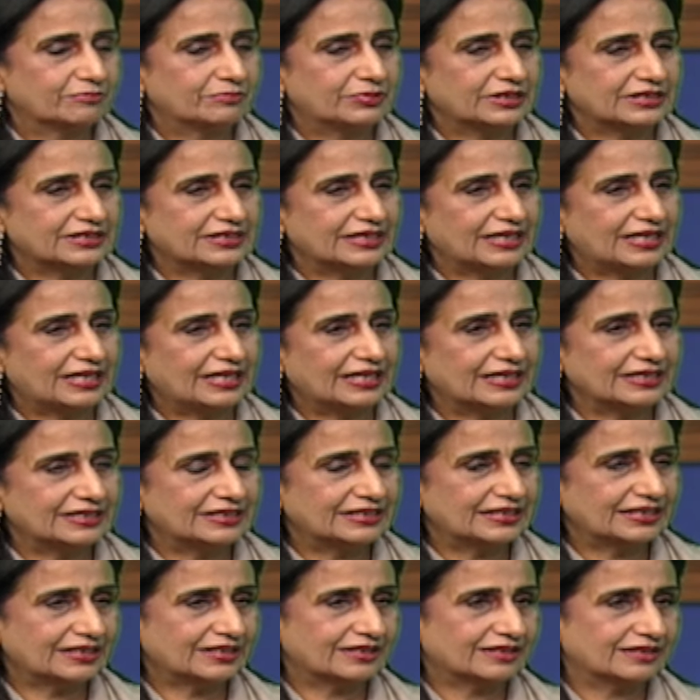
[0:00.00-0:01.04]
But I
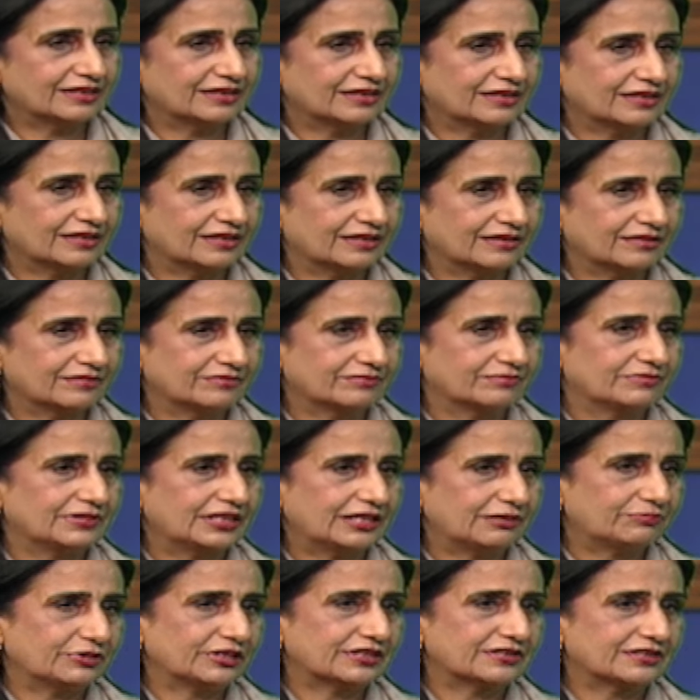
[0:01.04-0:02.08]
think
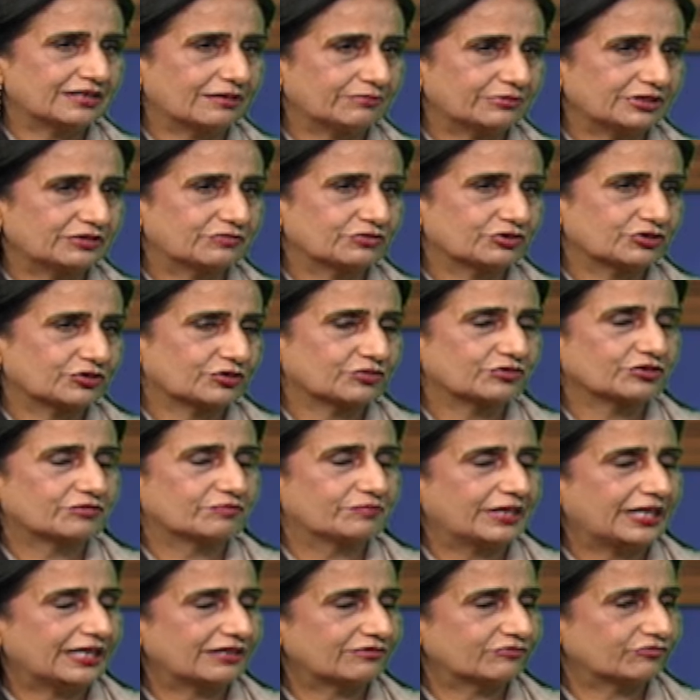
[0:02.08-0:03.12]
APEC summit was a
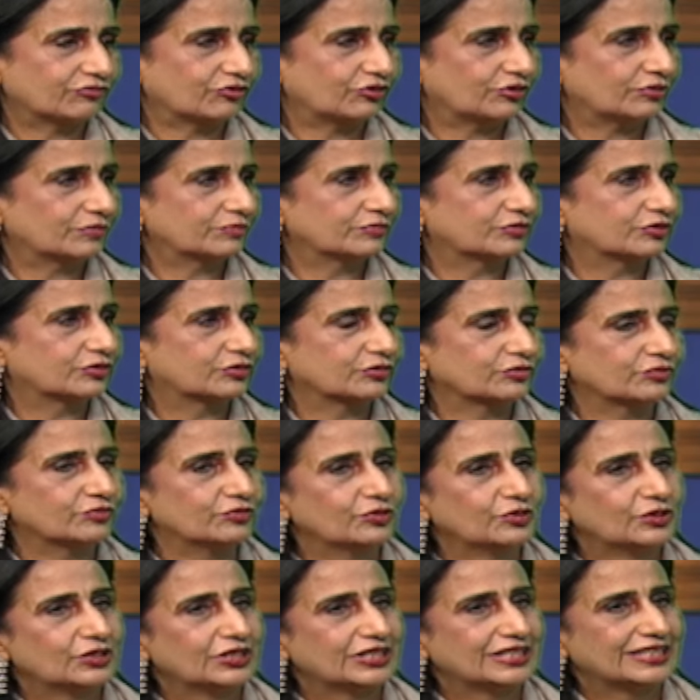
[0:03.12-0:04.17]
good platform
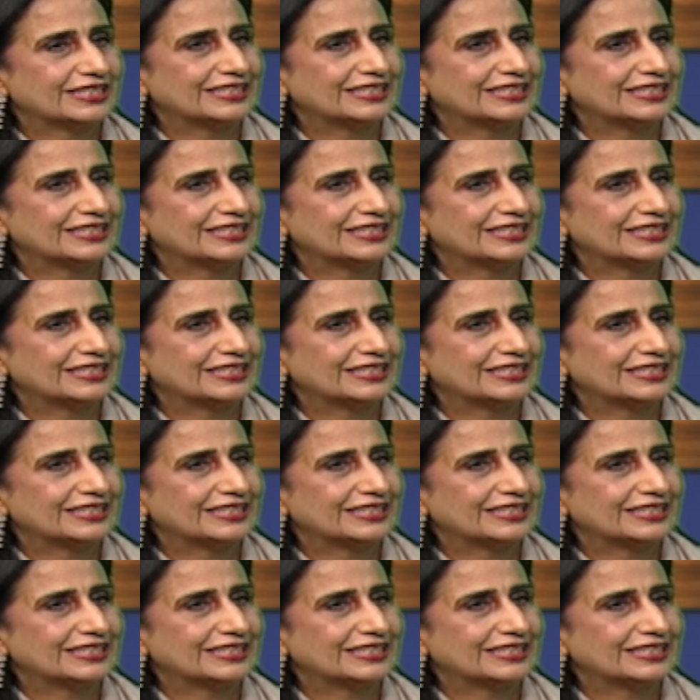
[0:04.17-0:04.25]
to